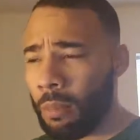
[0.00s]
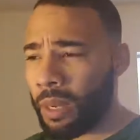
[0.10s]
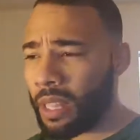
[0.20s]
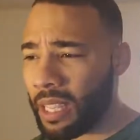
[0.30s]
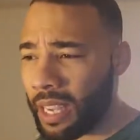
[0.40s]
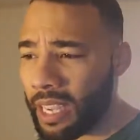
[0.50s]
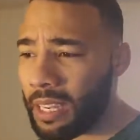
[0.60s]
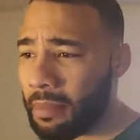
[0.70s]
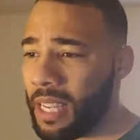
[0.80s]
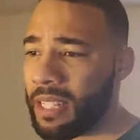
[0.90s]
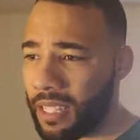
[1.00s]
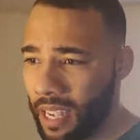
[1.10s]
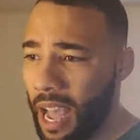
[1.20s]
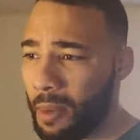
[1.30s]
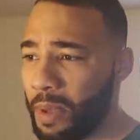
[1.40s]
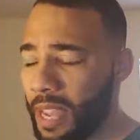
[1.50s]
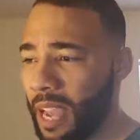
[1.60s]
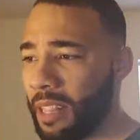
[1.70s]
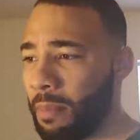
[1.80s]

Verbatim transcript: But the enemy is a copycat.